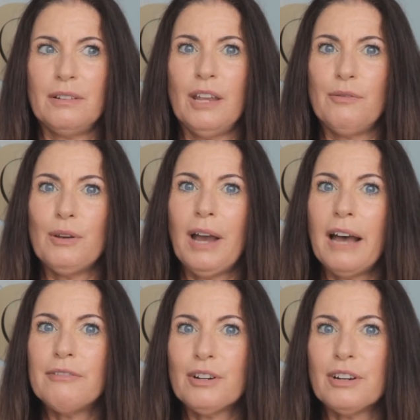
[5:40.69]
If you
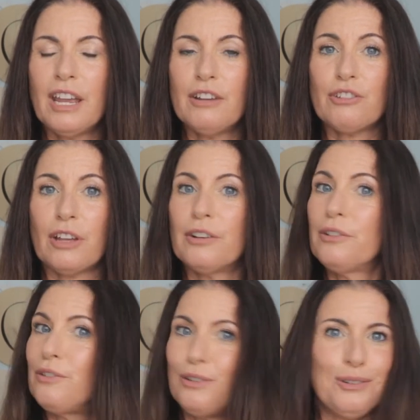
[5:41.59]
have hurricane
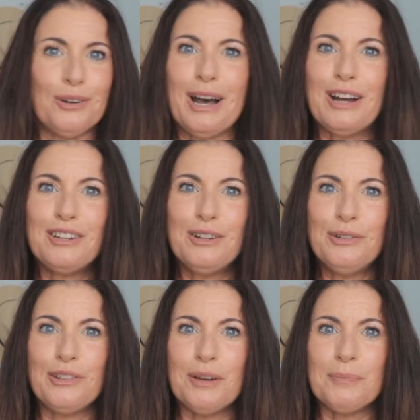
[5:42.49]
shutters, do you know how to
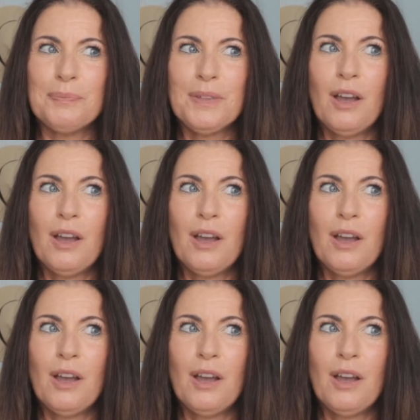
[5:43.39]
use them?